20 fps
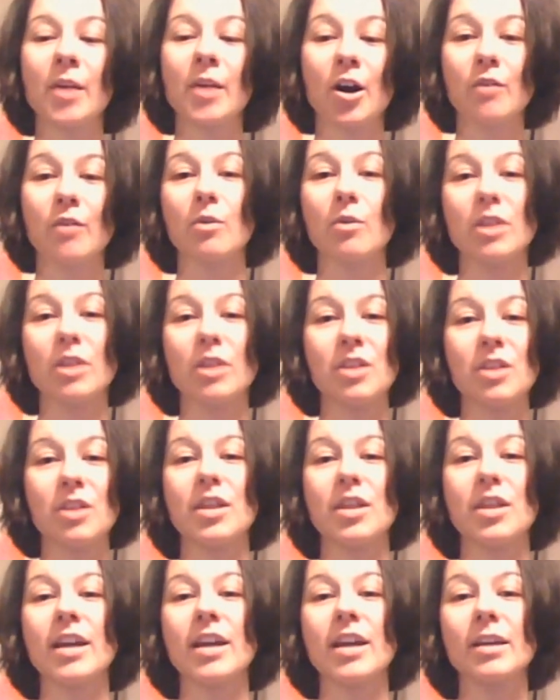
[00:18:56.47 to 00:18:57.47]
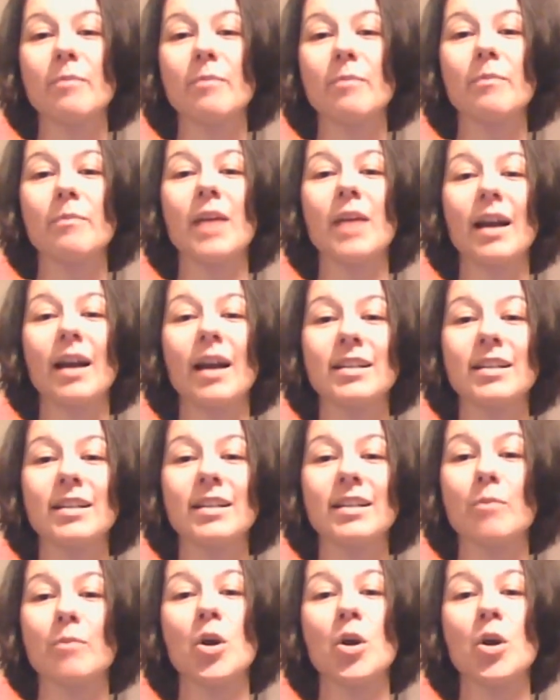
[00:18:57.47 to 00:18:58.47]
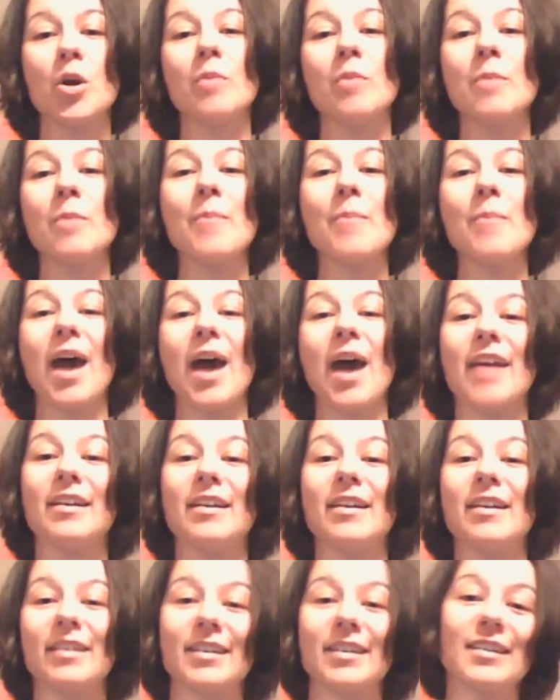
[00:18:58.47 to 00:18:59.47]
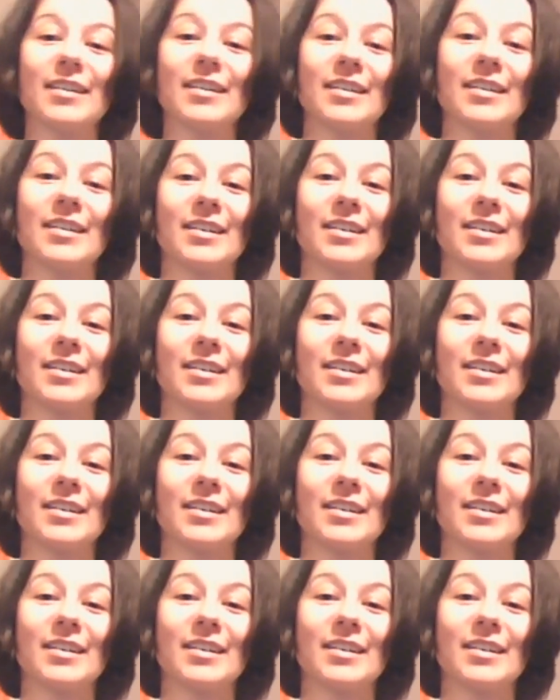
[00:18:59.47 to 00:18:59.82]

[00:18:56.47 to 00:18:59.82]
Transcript: and then I went over with a thick black tip permanent pen.